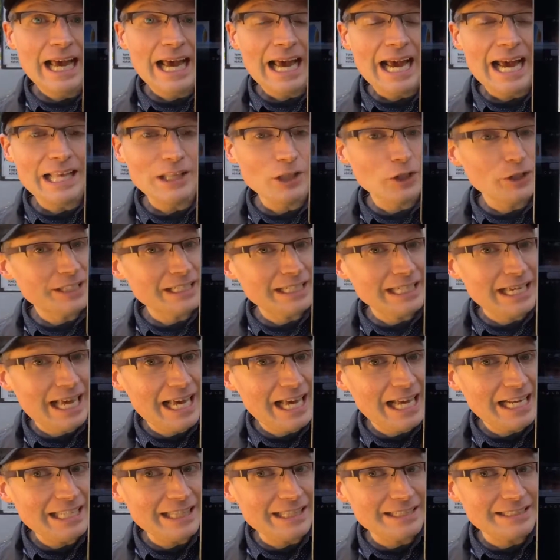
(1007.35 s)
And looking
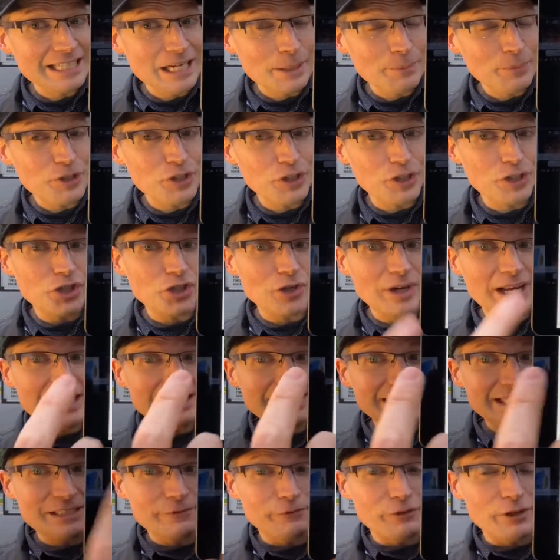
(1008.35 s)
ahead at the temperature
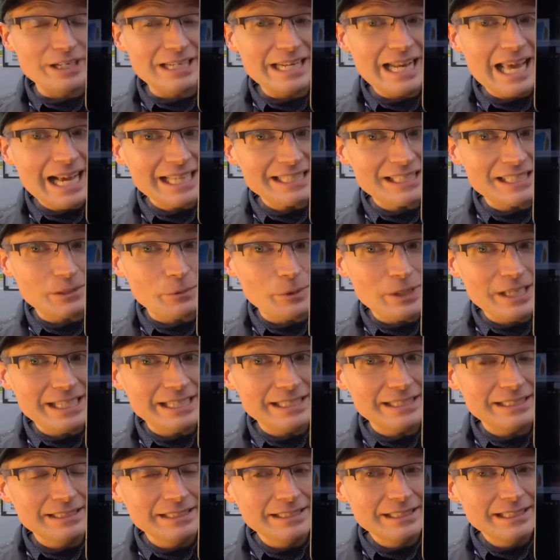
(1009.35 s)
trends for next week,
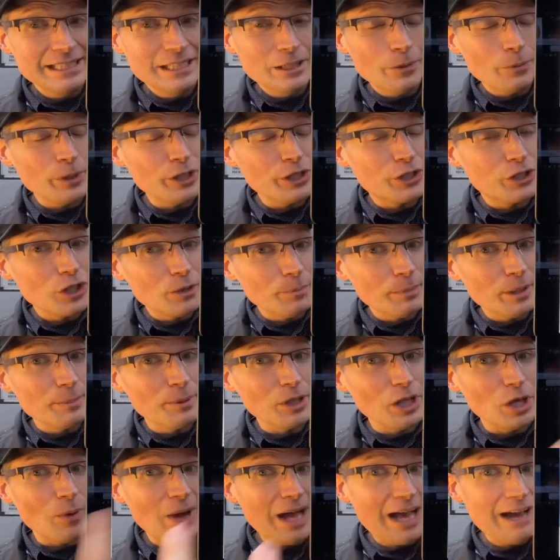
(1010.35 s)
we could be
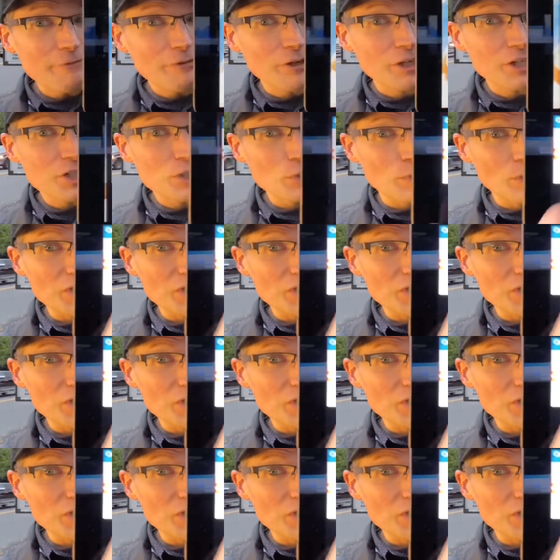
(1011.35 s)
below average, which